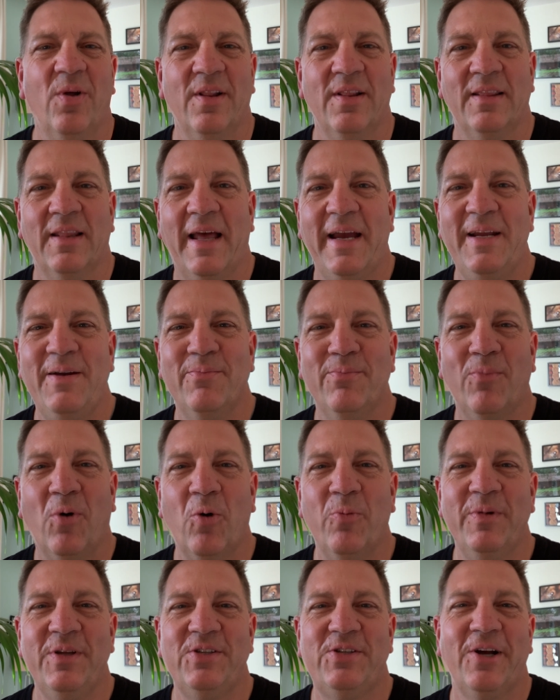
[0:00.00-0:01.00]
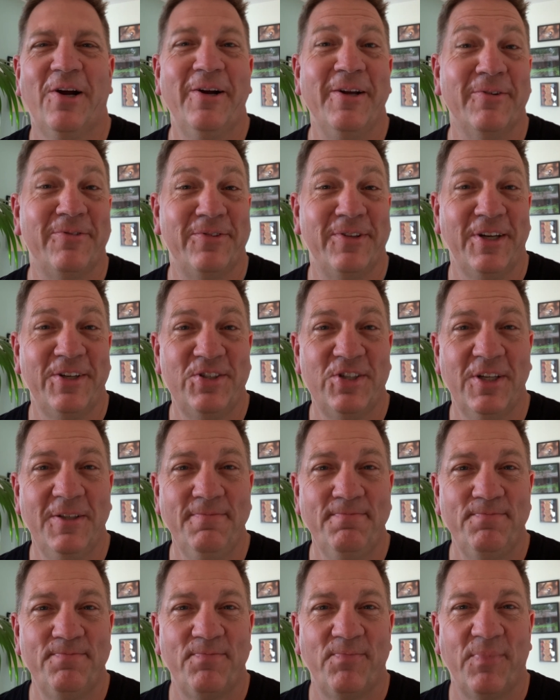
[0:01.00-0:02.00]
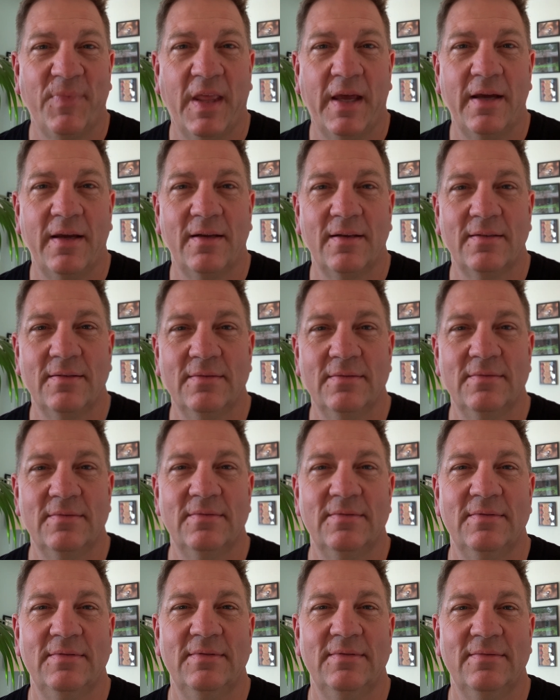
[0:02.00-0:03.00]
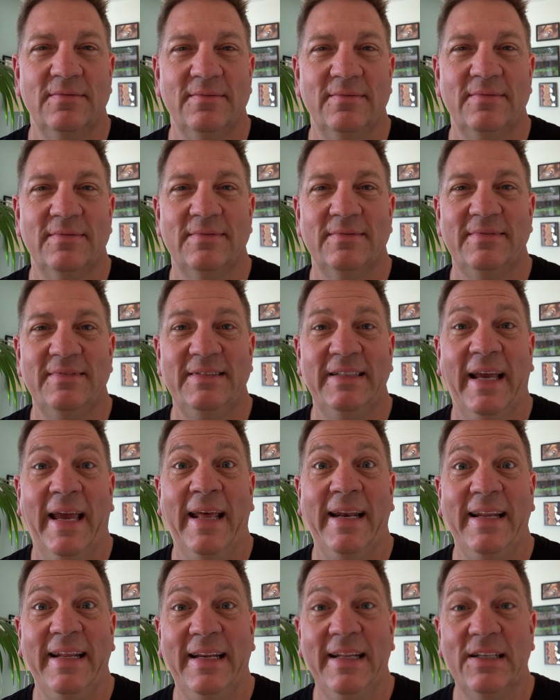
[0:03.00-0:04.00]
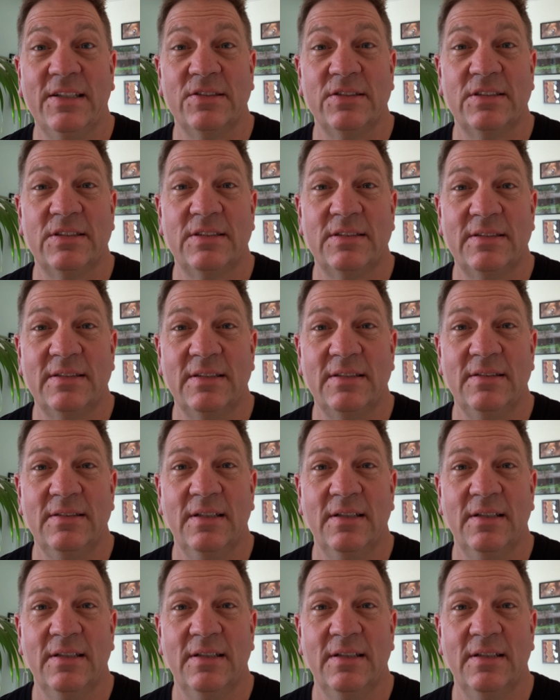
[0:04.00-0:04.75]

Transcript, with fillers: light momentary affliction, like, and it is